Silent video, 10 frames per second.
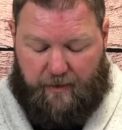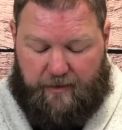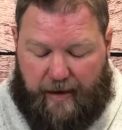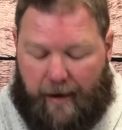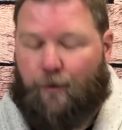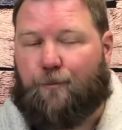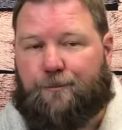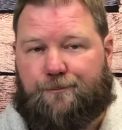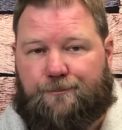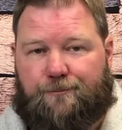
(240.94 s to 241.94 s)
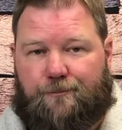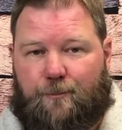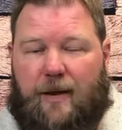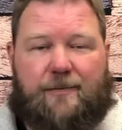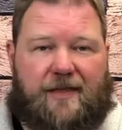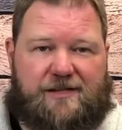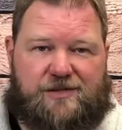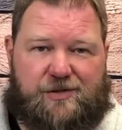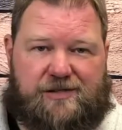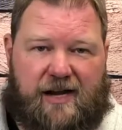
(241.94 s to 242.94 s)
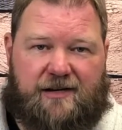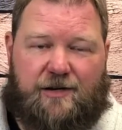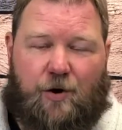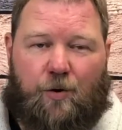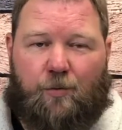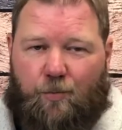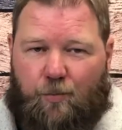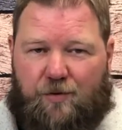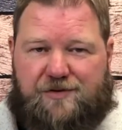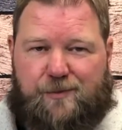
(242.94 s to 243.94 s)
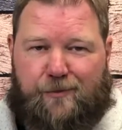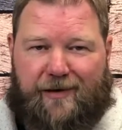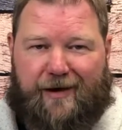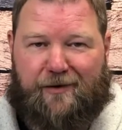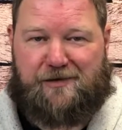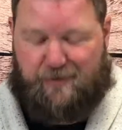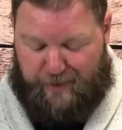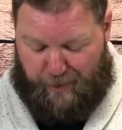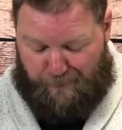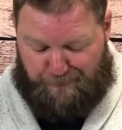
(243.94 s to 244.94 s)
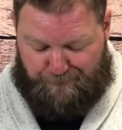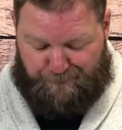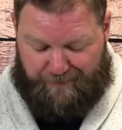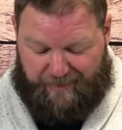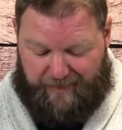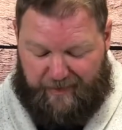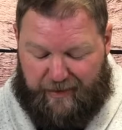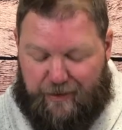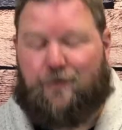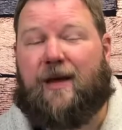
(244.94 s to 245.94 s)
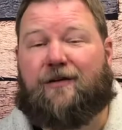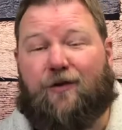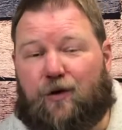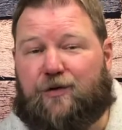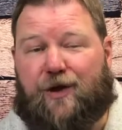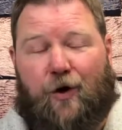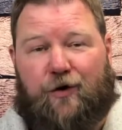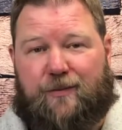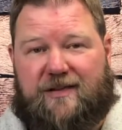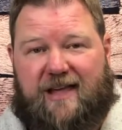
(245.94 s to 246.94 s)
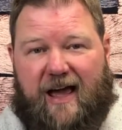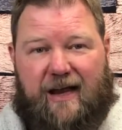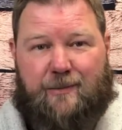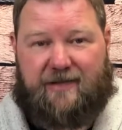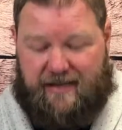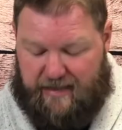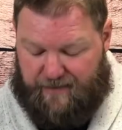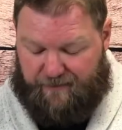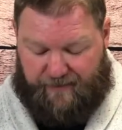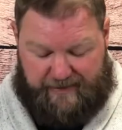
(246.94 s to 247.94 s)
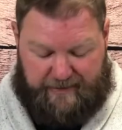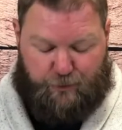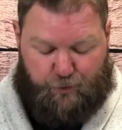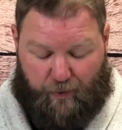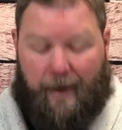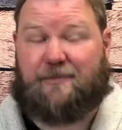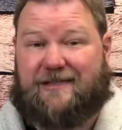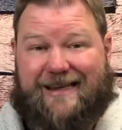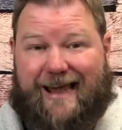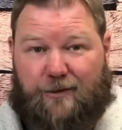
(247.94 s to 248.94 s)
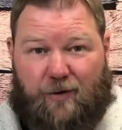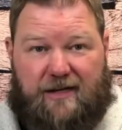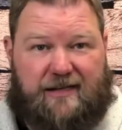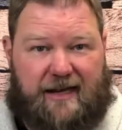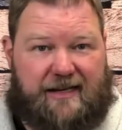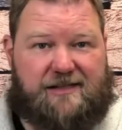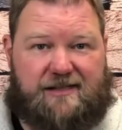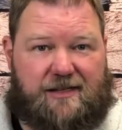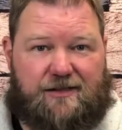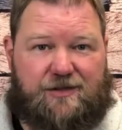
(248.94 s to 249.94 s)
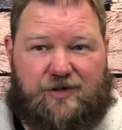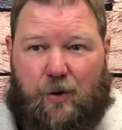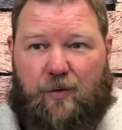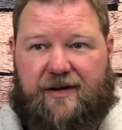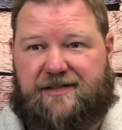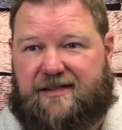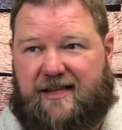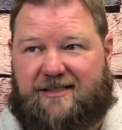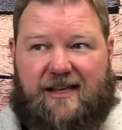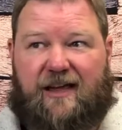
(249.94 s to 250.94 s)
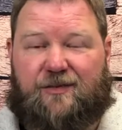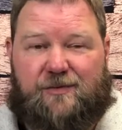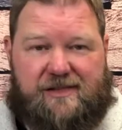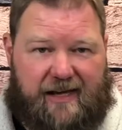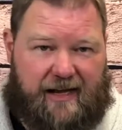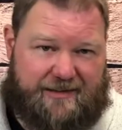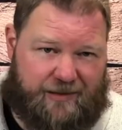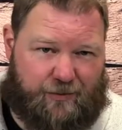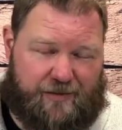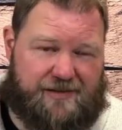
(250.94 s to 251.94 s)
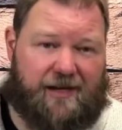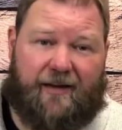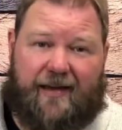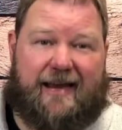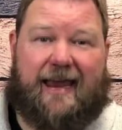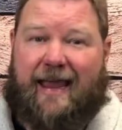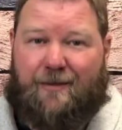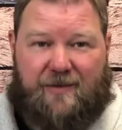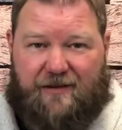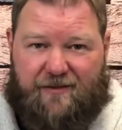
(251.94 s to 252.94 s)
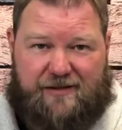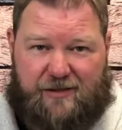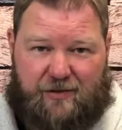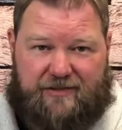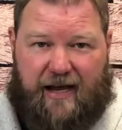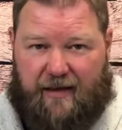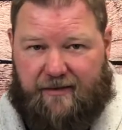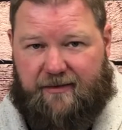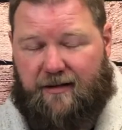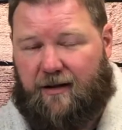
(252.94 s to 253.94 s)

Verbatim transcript: Now, maybe that's too technical. We'll smooth it out as we go. You may have heard the argument that Adam and Eve, they didn't drop dead right that instant. So when it says death was the consequence, it can't mean physical death.